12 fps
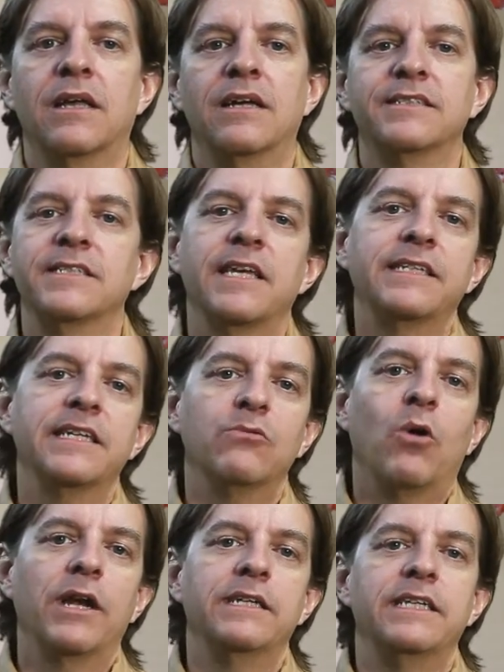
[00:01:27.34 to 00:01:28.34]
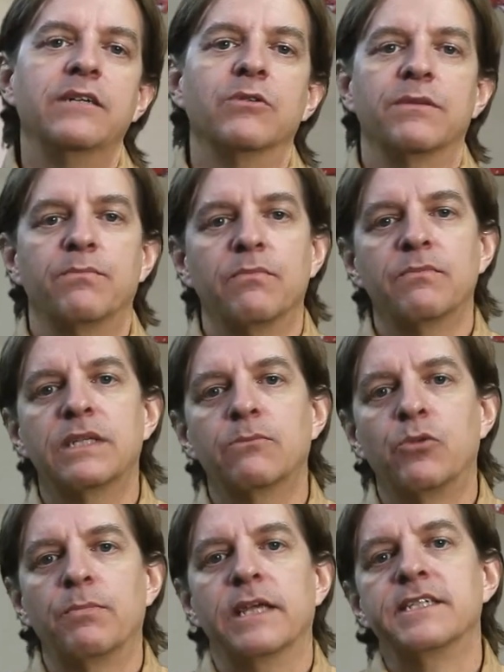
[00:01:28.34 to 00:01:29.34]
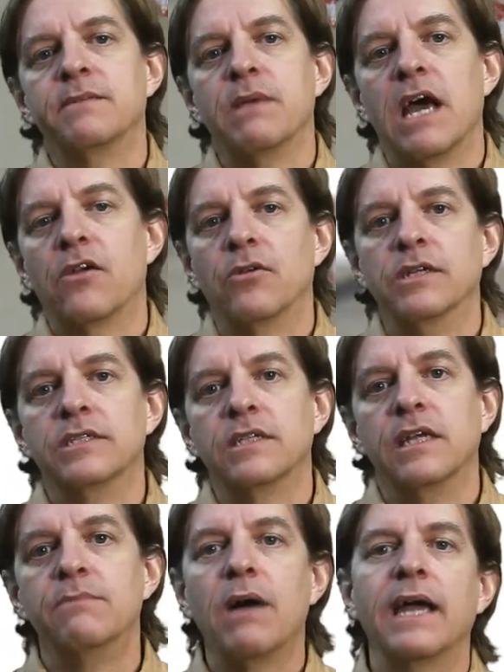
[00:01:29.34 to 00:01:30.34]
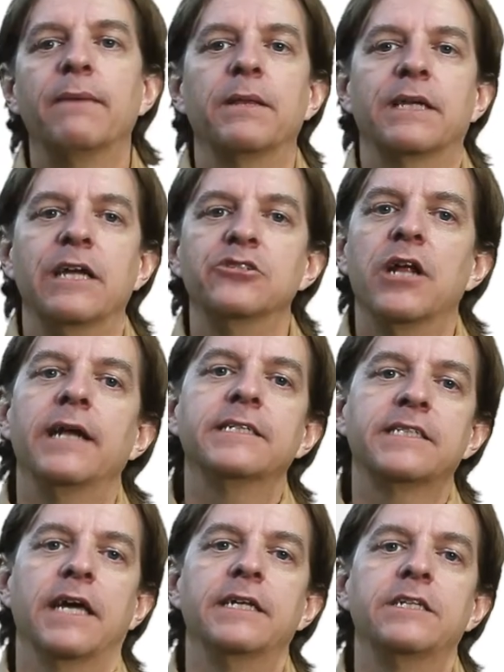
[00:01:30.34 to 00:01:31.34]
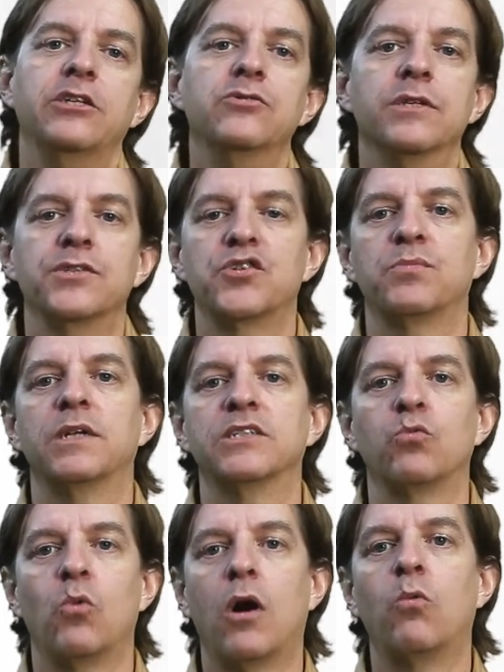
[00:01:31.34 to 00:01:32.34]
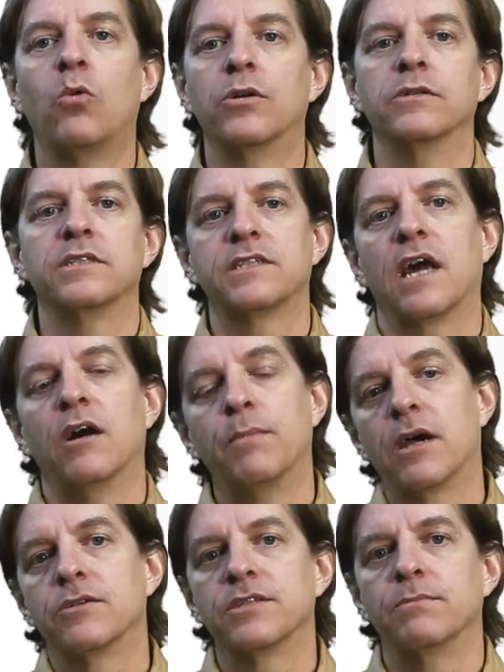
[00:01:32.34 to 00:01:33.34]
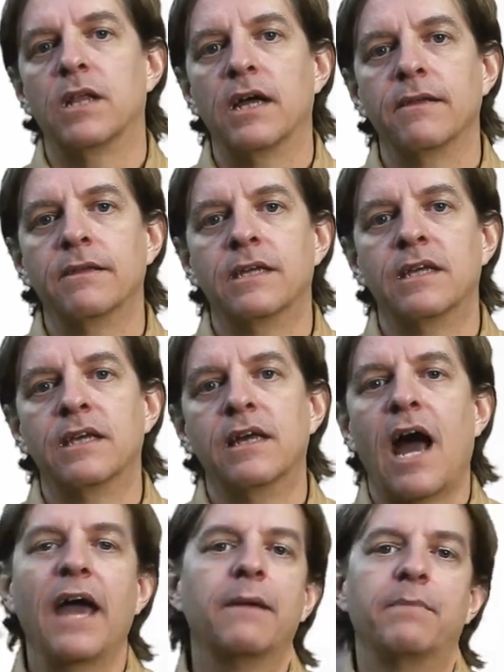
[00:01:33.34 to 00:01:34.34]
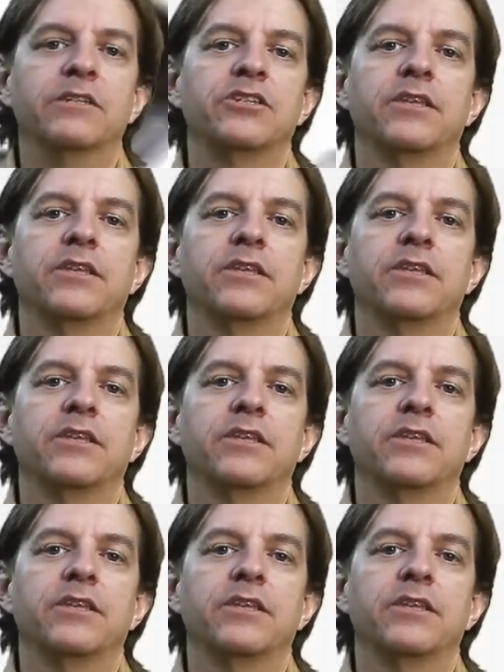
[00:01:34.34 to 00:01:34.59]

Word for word: Since I didn't want to deal with replacing batteries, in my application I decided to use a surplus wall-wart style power supply. I had a bunch